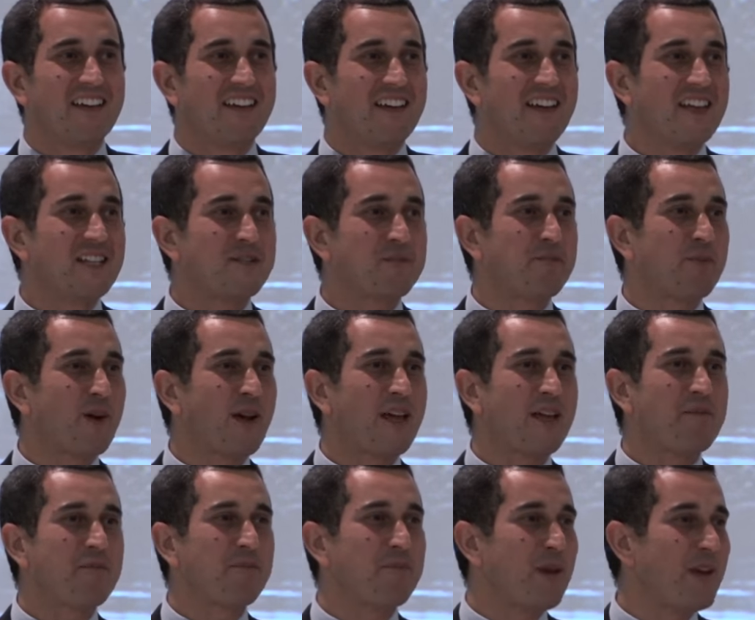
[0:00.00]
He's
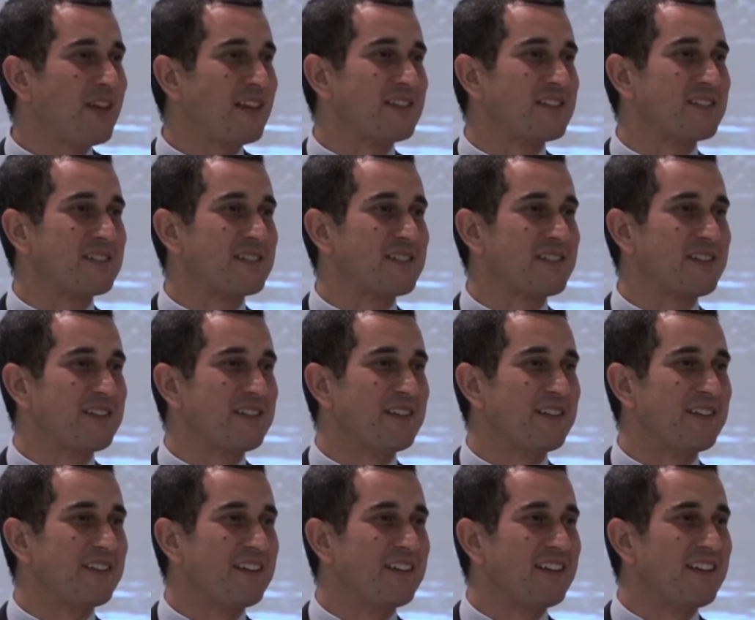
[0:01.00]
praying peace.
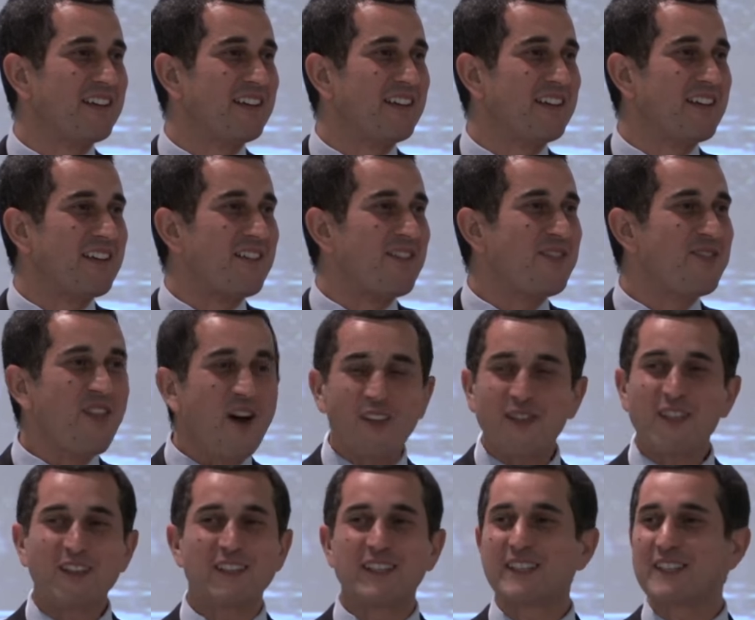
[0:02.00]

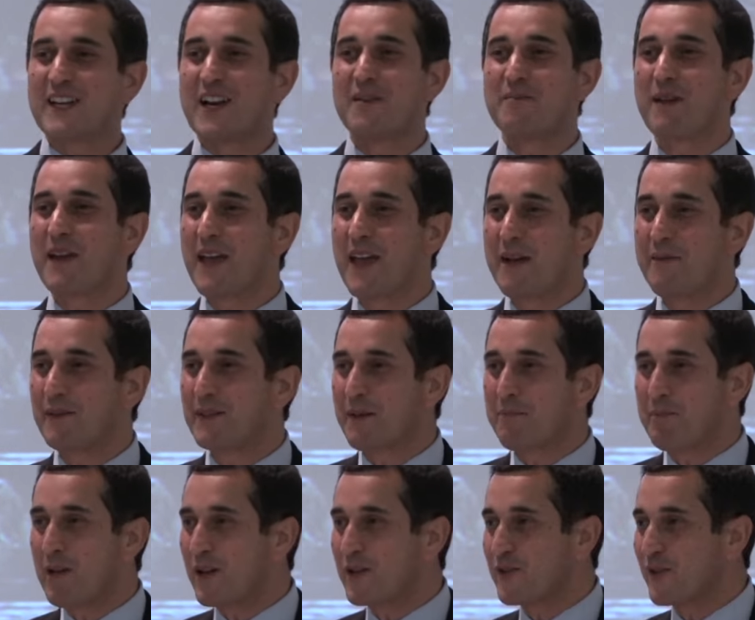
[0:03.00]
Nothing disturbing him in the
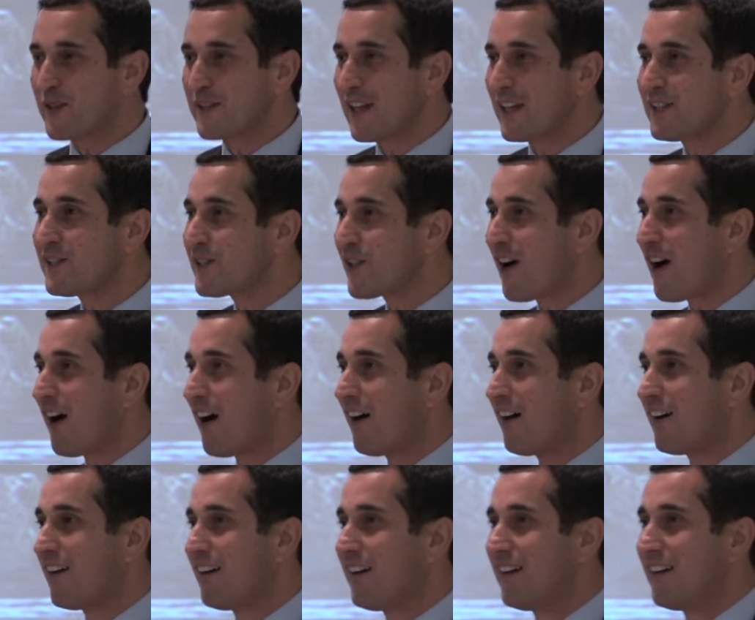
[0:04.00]
pictures I saw
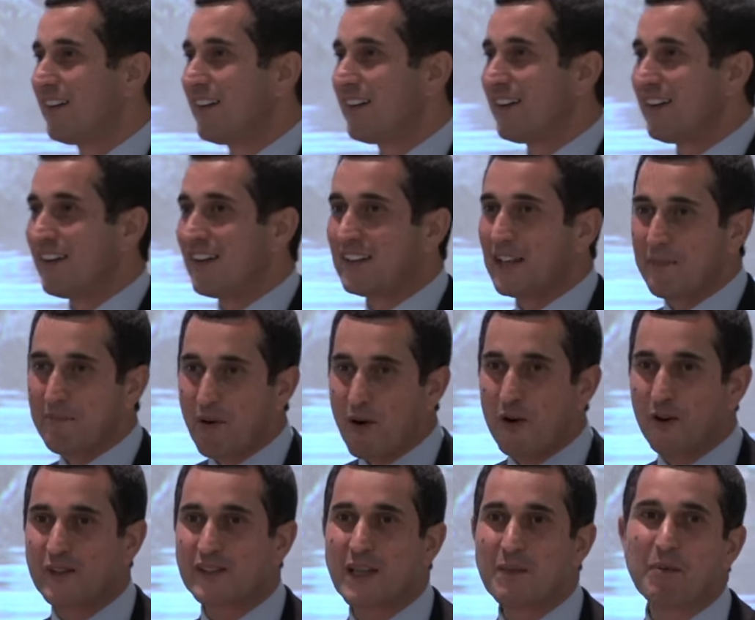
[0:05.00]
in the
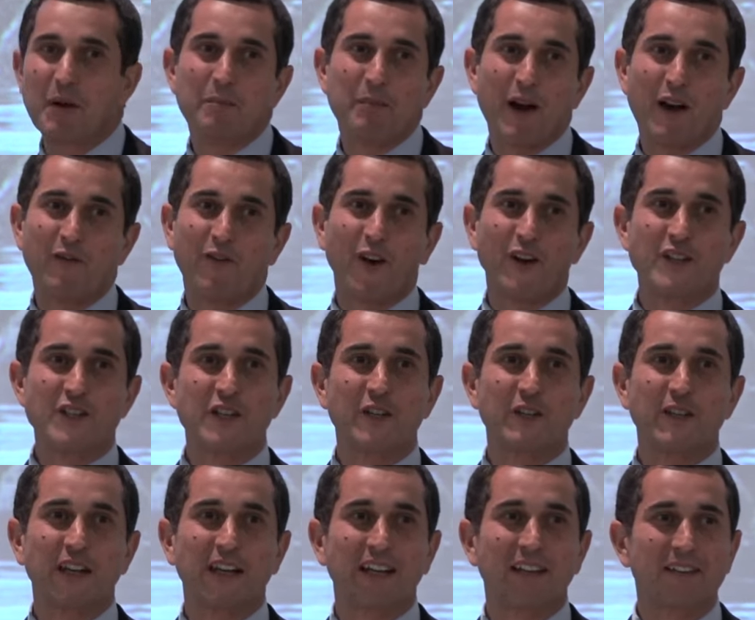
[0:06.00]
books they prepare for
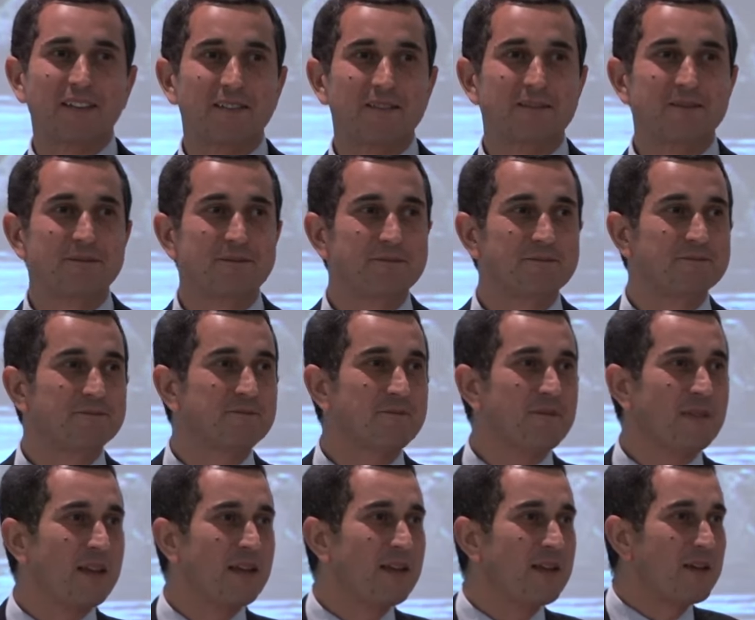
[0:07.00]
children.
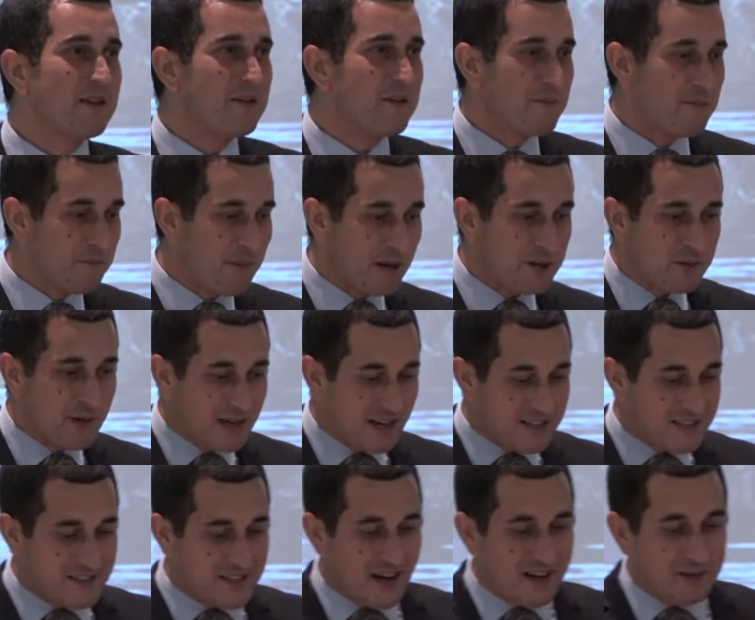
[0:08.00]
But when I
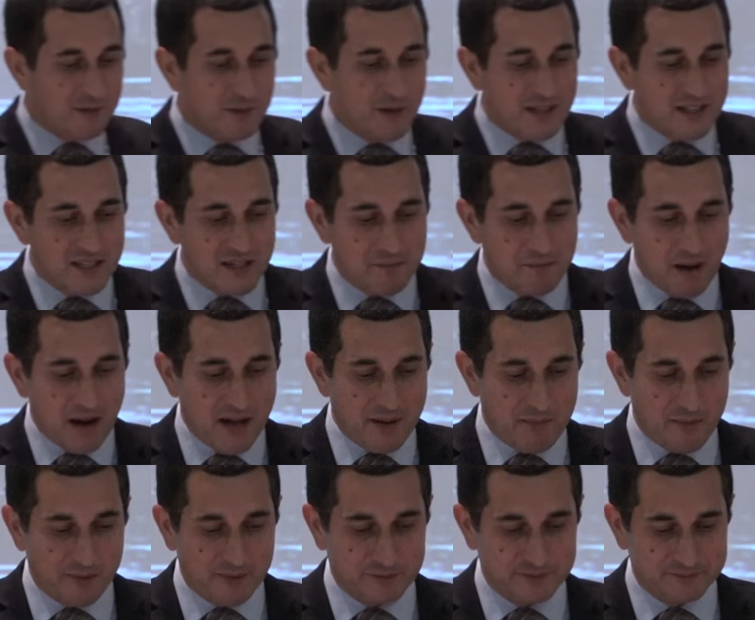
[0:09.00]
start reading the
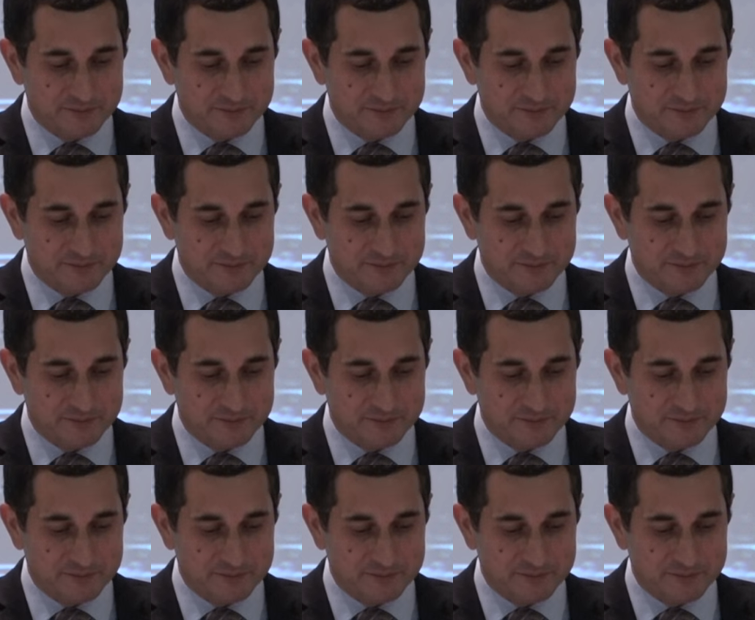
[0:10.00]
Bible,